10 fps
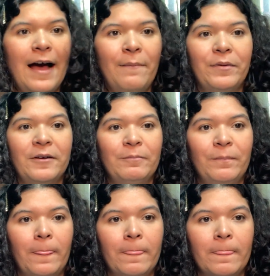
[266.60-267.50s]
happened.
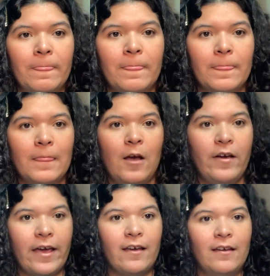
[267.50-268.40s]

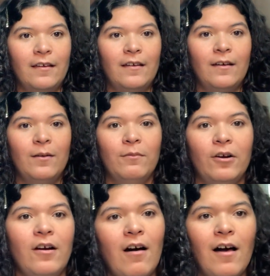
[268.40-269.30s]
Okay,
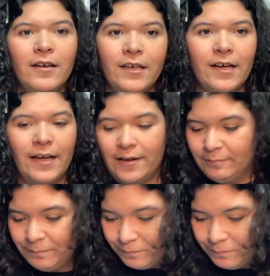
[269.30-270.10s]
we're all good.